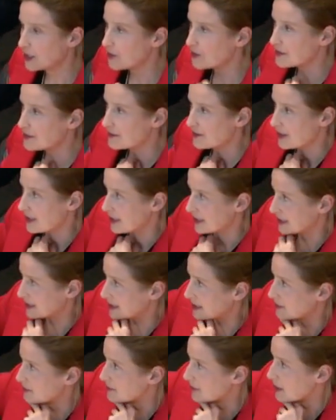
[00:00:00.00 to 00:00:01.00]
I also
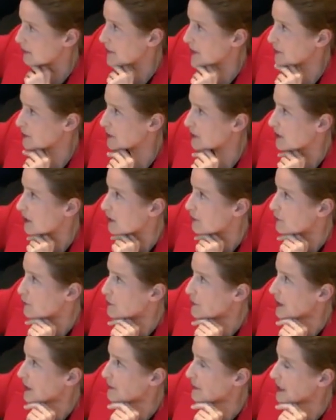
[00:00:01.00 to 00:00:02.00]
asked him about the
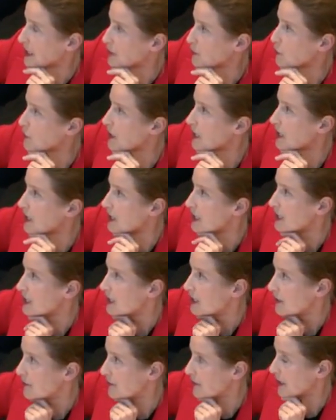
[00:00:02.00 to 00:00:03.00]
travaux préparatoires
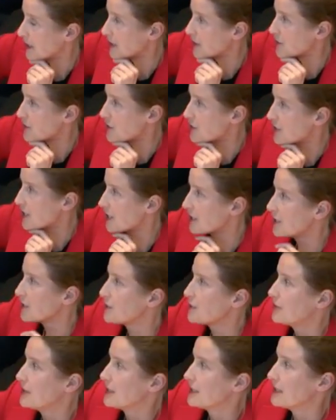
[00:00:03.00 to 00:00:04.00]
of the Energy
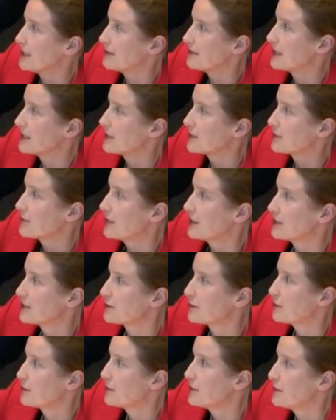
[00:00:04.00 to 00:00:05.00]
Charter Treaty. That's
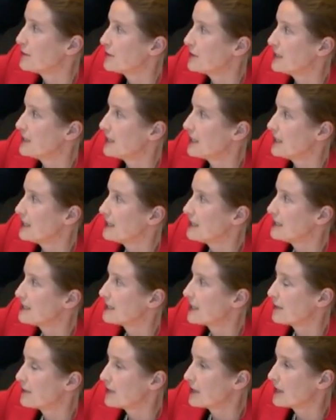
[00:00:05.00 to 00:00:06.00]
transcript
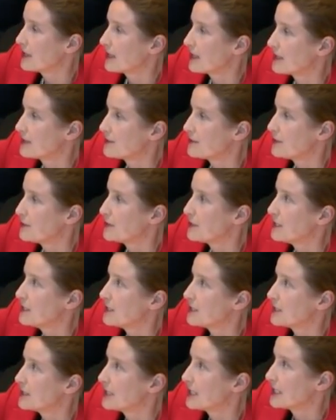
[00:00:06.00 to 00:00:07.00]
1587, lines
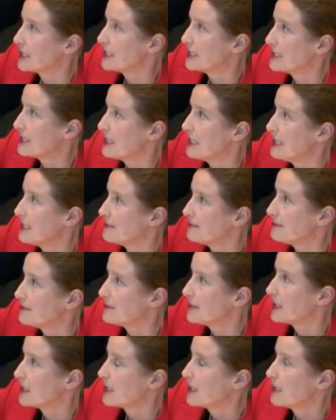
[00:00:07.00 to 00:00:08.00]
15 to 19.
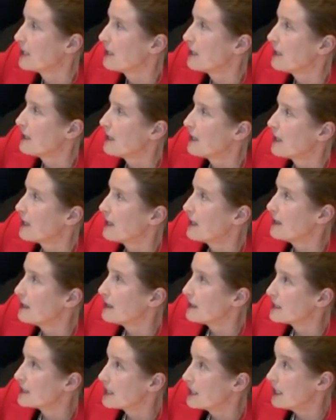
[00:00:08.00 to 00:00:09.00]

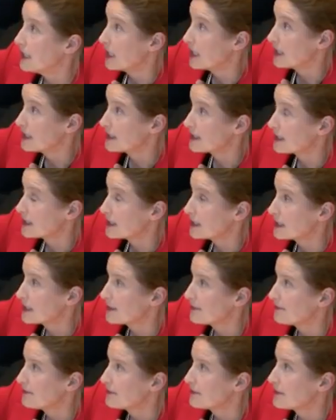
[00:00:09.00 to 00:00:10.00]
And he answered,
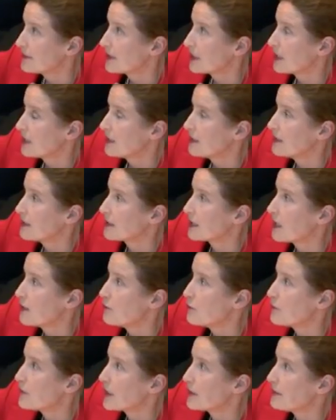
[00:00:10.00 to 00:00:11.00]
the
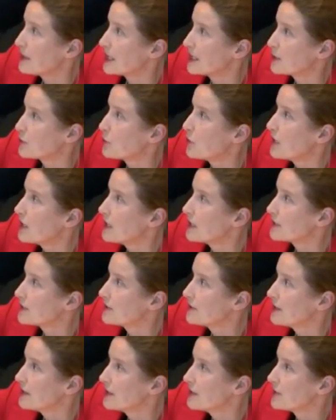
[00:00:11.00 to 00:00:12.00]
travaux
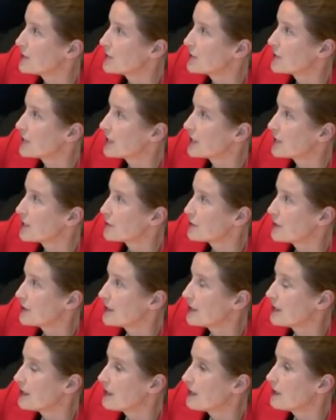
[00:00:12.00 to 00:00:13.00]
préparatoires to the Energy Charter
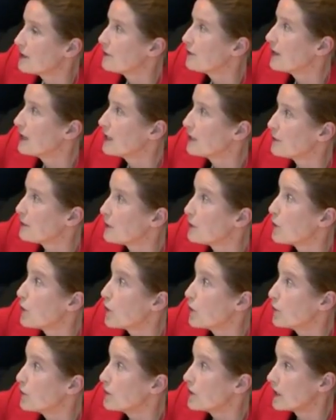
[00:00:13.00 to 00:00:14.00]
Treaty are available
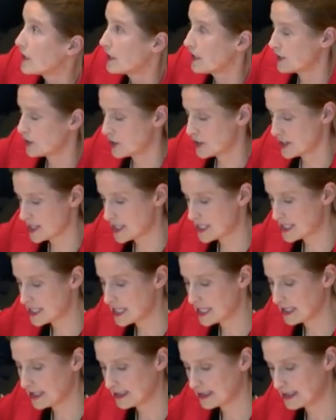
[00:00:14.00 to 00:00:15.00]
only to
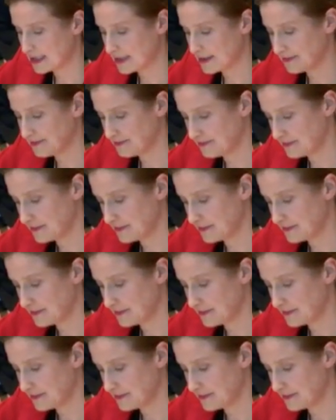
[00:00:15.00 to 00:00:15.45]
states.